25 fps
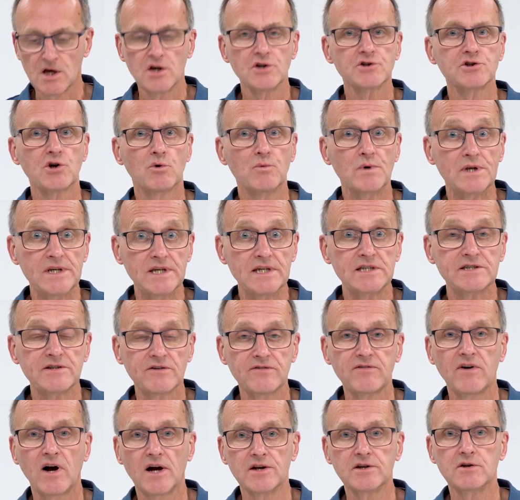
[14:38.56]
So we need to
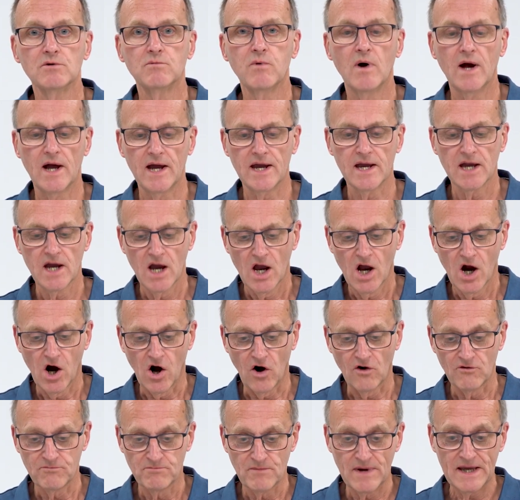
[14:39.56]
find a way
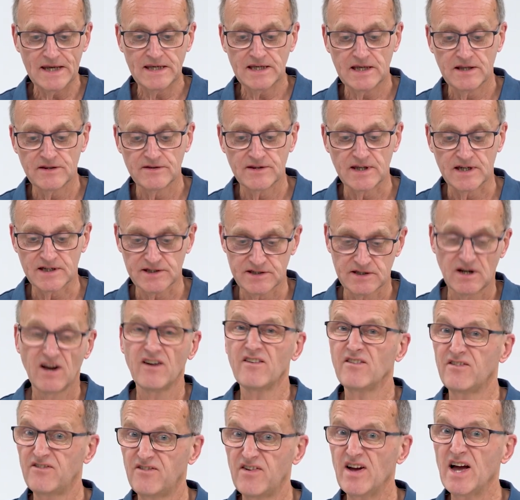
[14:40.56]
of making this
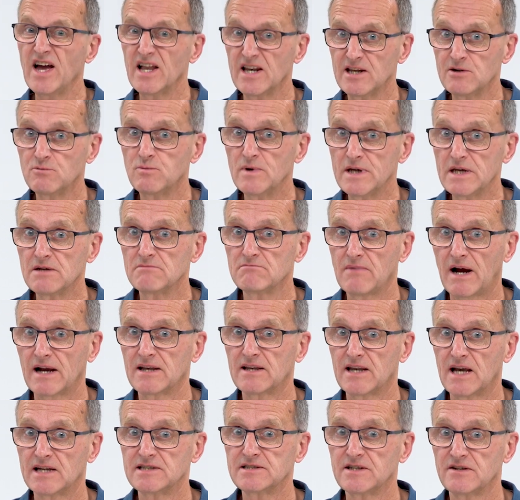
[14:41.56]
fairly weak
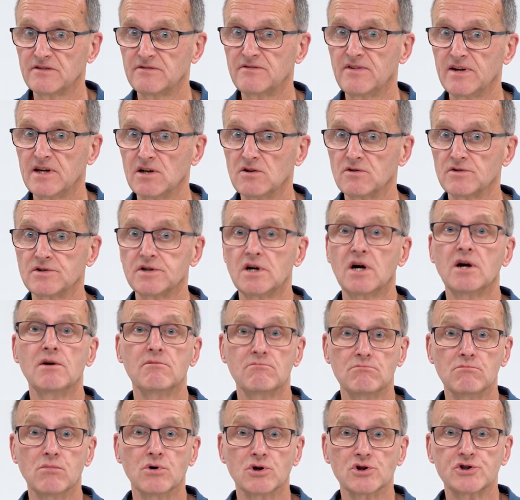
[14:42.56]
magnetic field
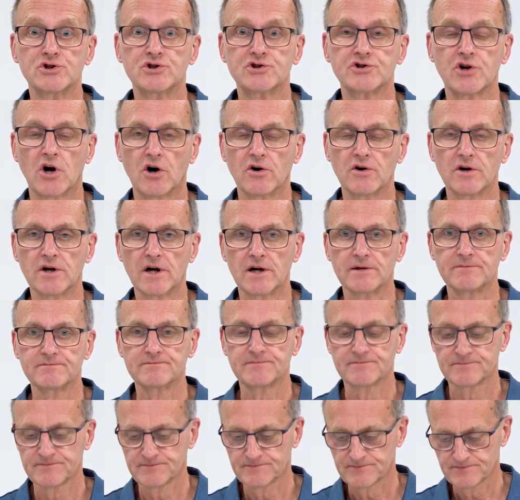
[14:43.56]
much stronger.
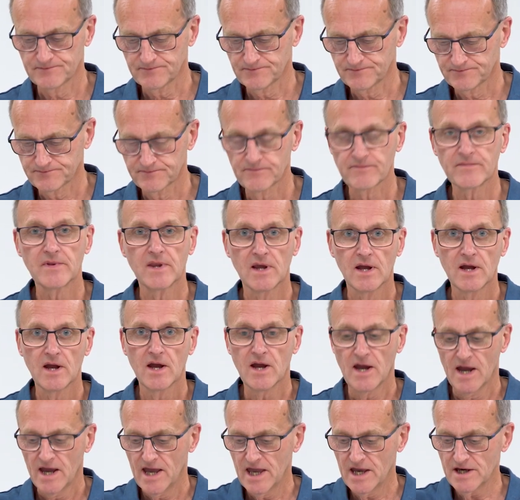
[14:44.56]

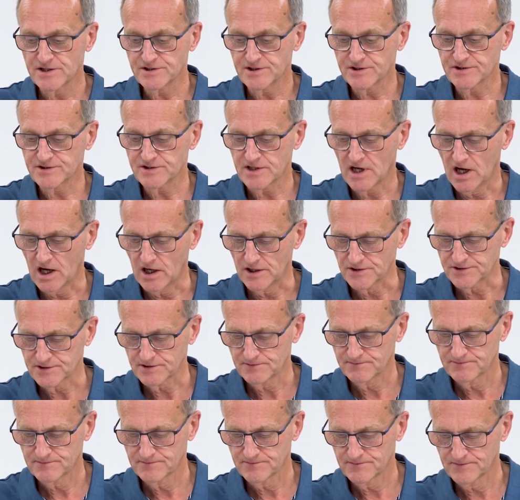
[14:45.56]
Here's a start.
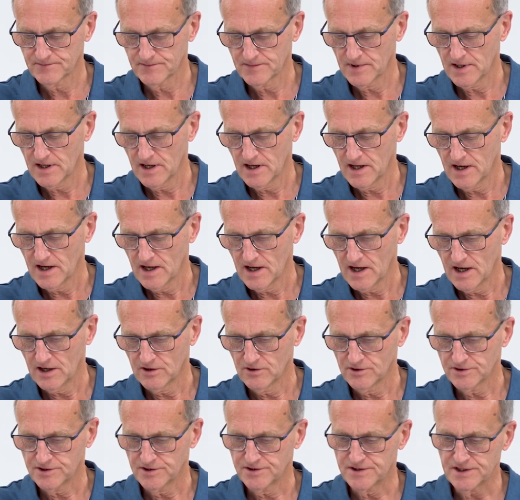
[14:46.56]

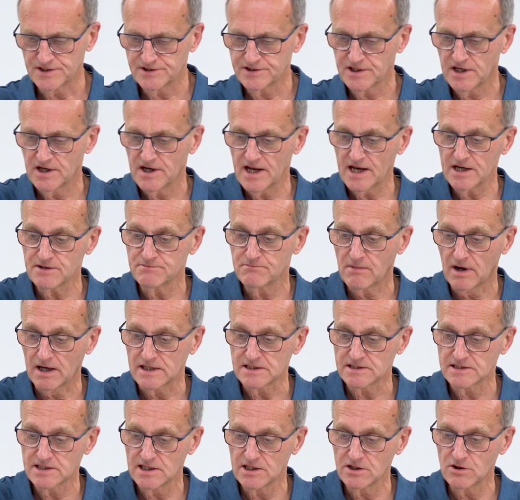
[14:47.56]
I'm going to disconnect my
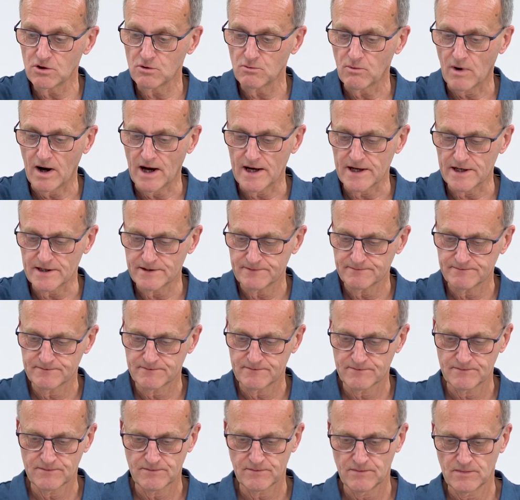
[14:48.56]
single wire,
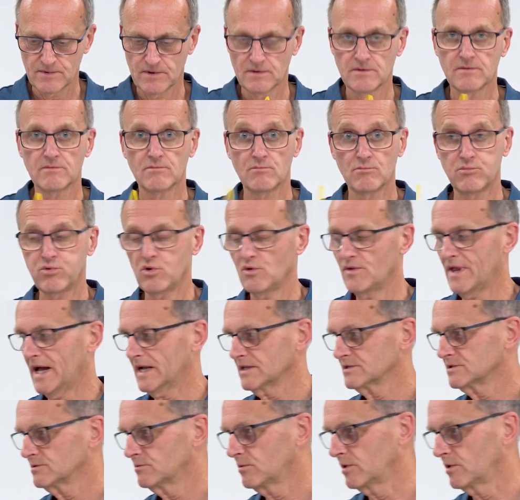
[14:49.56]
put that to